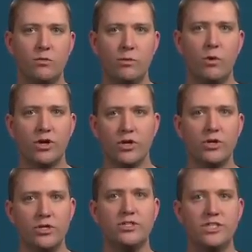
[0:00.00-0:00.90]
We want a
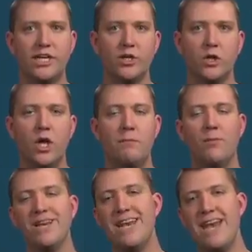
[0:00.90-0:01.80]
good signal,
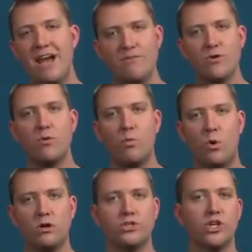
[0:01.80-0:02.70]
but we never
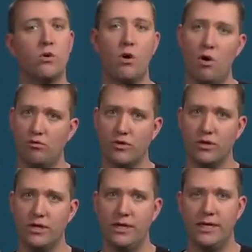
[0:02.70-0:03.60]
want to go over.